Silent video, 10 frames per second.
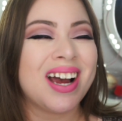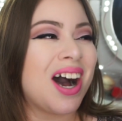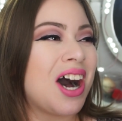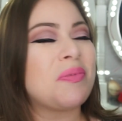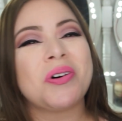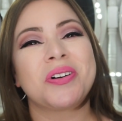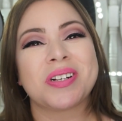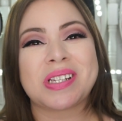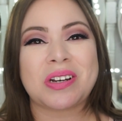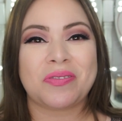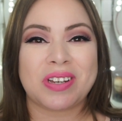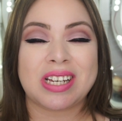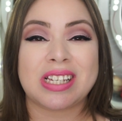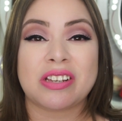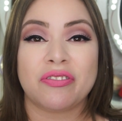all her stuff
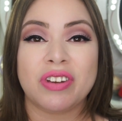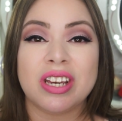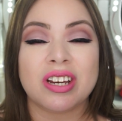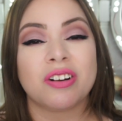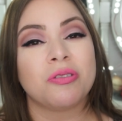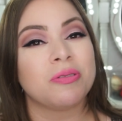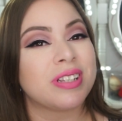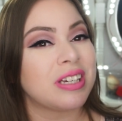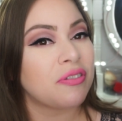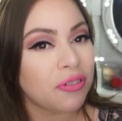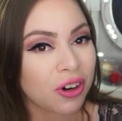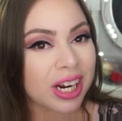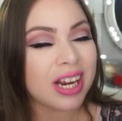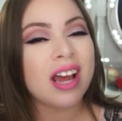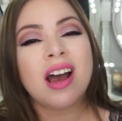is vegan,
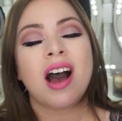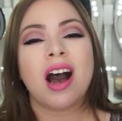cruelty-free,